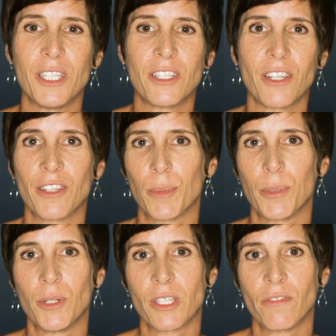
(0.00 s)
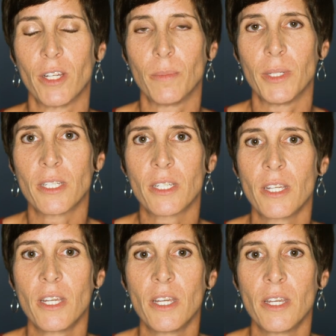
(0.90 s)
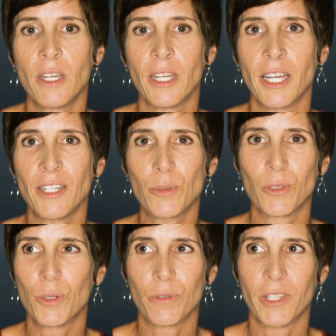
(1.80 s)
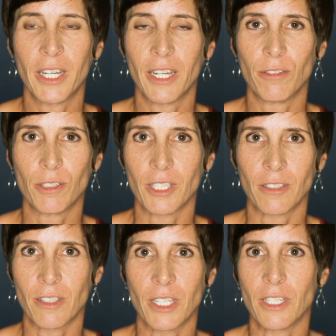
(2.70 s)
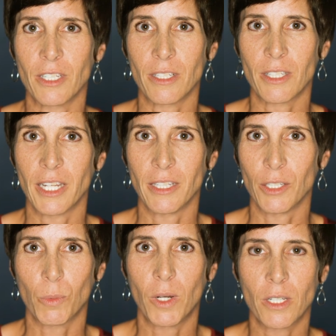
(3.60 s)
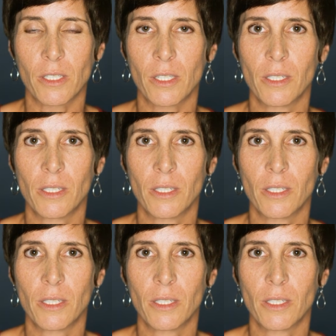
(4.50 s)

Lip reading: into therapeutic development. I don't know if that ever existed inside these walls.